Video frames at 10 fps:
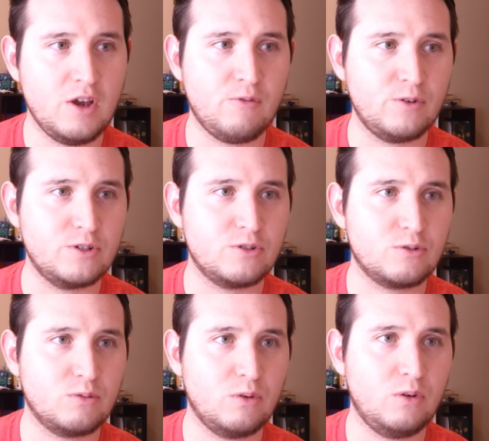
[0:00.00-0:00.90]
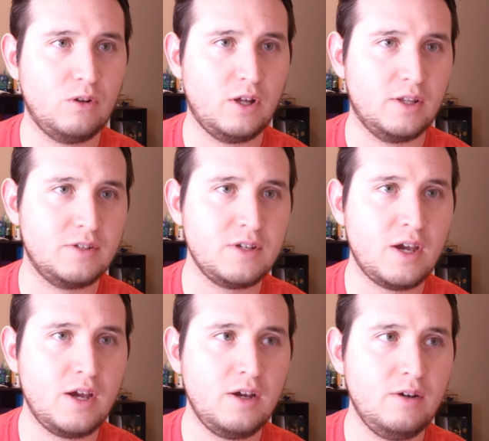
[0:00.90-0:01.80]
if we just scroll on
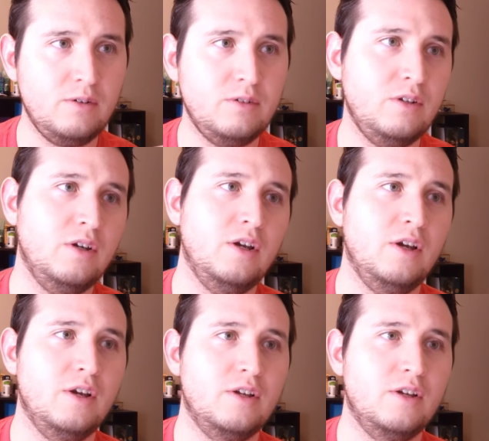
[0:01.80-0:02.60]
down,